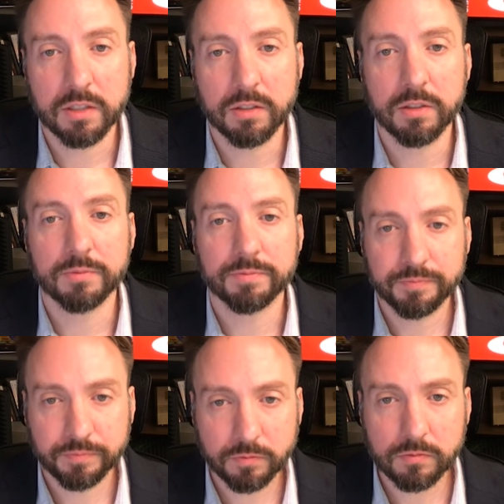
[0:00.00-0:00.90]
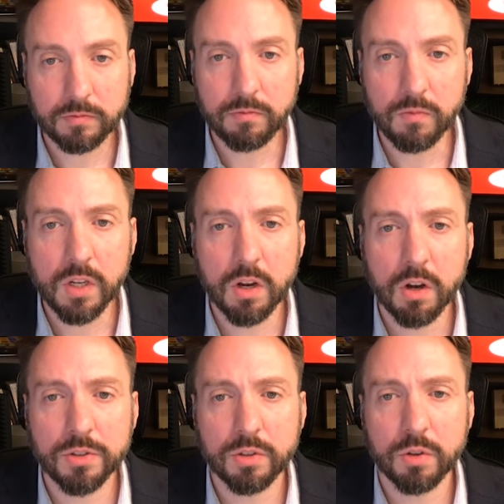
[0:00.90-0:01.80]
Kessler.
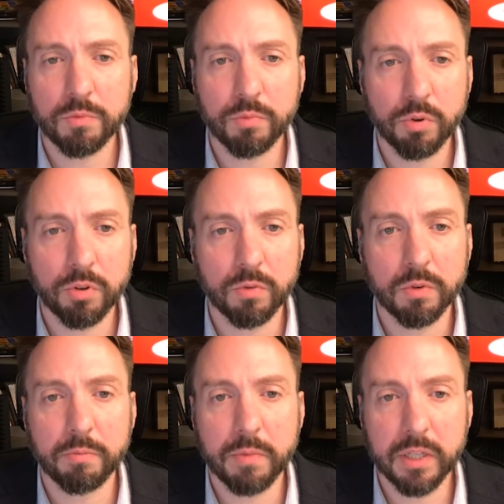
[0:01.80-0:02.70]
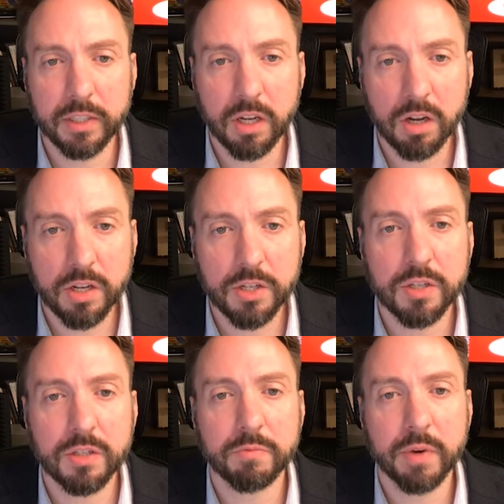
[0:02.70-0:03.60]
Also on board were Melody
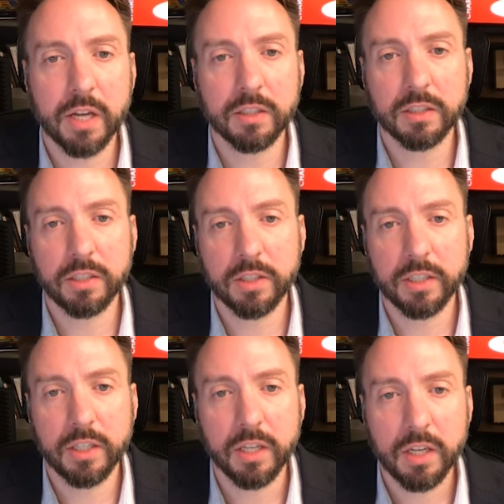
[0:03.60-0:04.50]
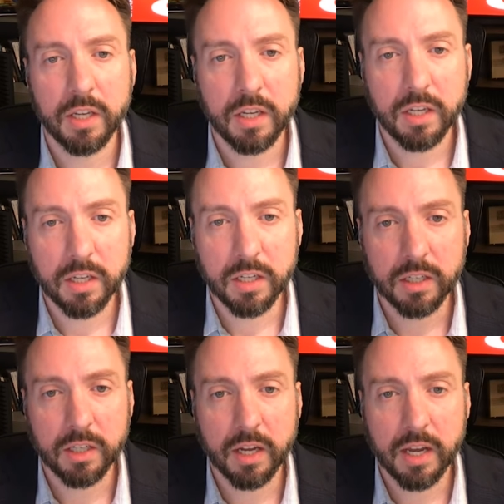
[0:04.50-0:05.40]
Hodges, pilot Larry
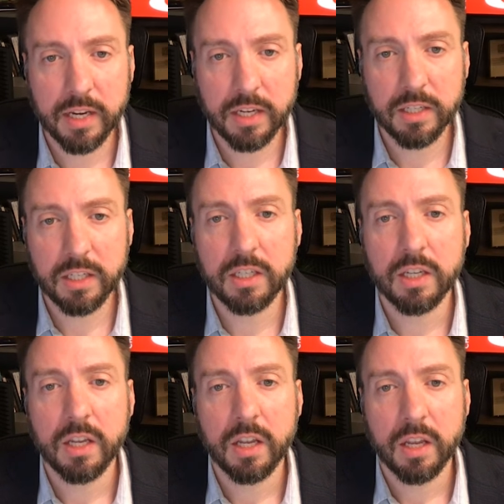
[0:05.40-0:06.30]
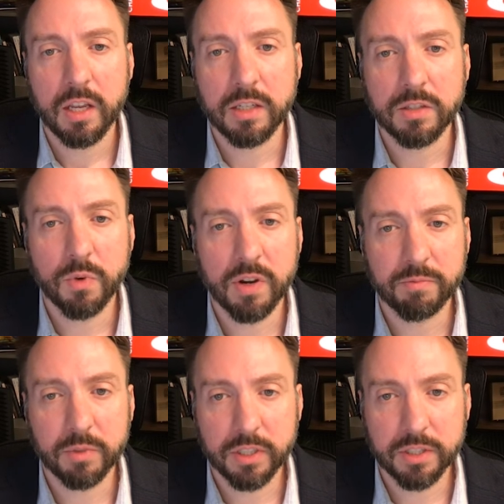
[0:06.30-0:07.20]
Hyeny, and his wife,
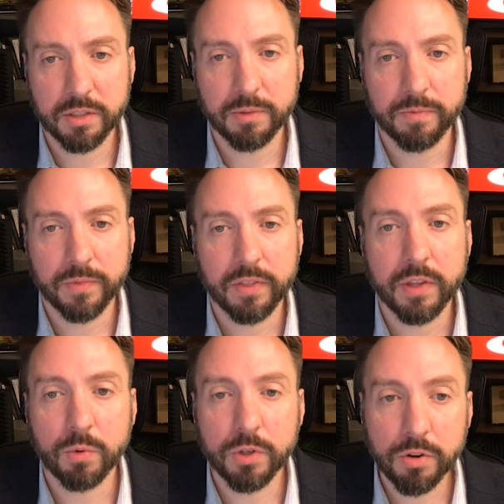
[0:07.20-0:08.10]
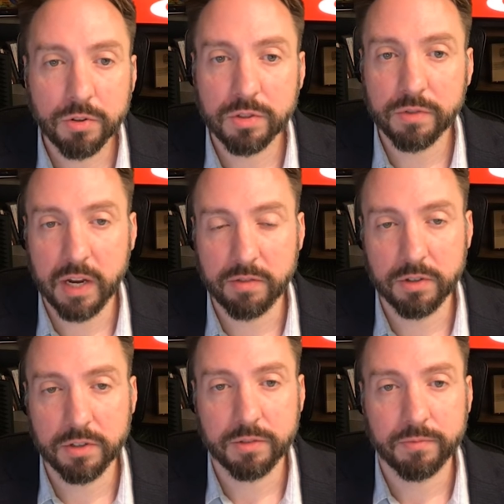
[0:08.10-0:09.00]
Melissa. There were no
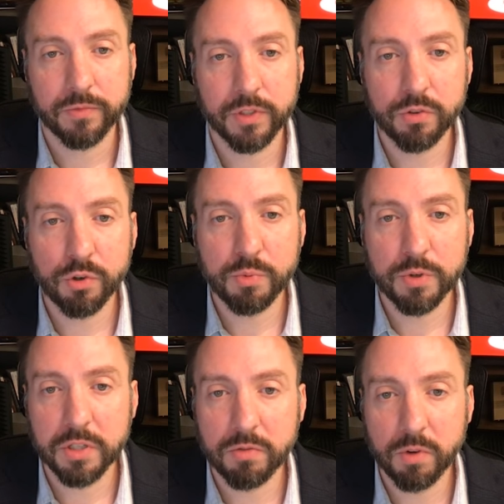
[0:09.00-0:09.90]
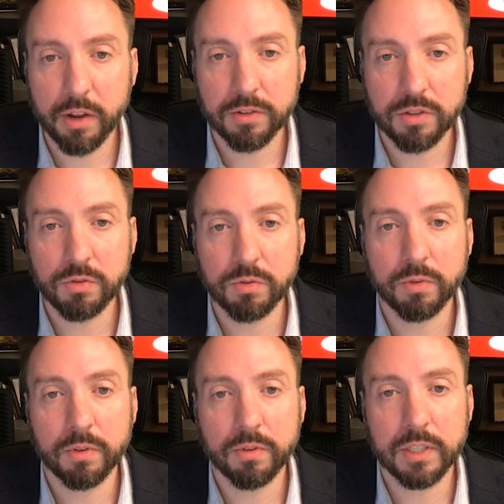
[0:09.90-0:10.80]
survivors. The group was en route
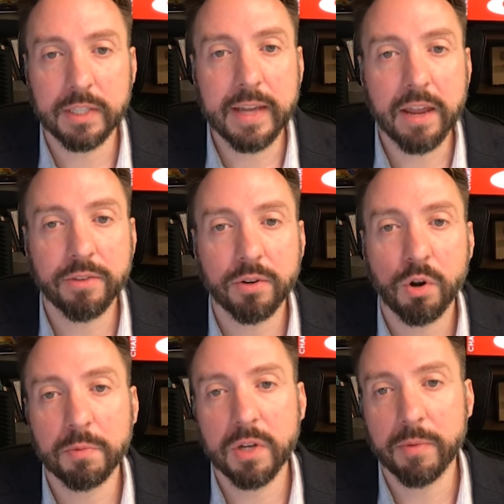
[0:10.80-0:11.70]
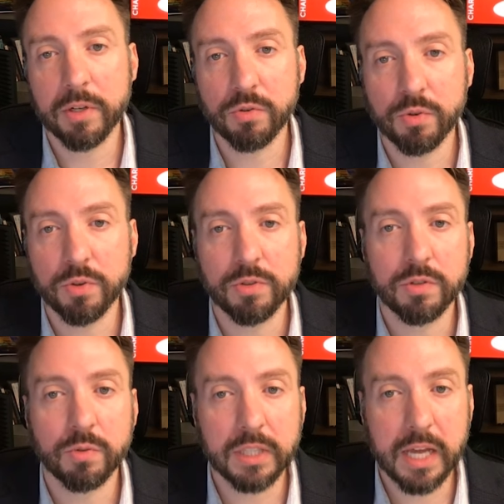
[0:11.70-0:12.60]
to the Gaither homecoming cruise
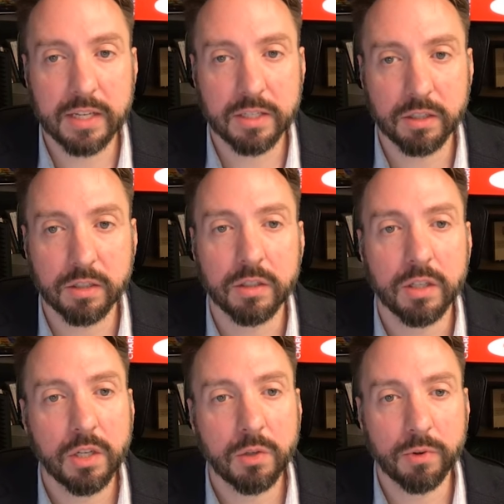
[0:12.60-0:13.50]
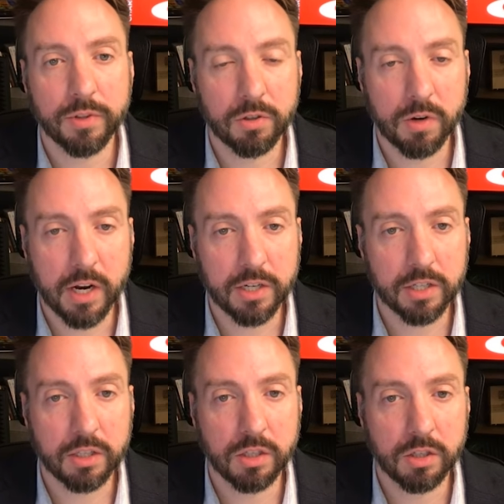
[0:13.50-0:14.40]
to Alaska when the crash
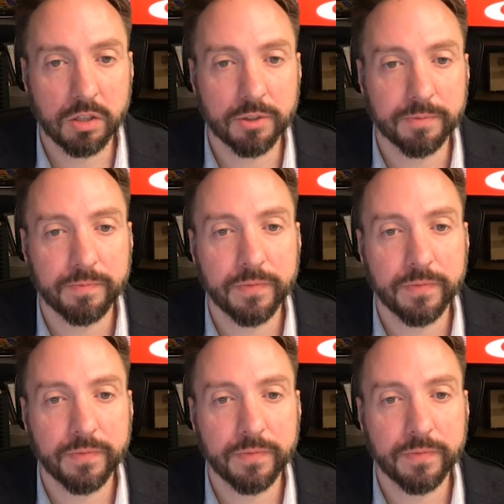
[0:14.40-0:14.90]
occurred.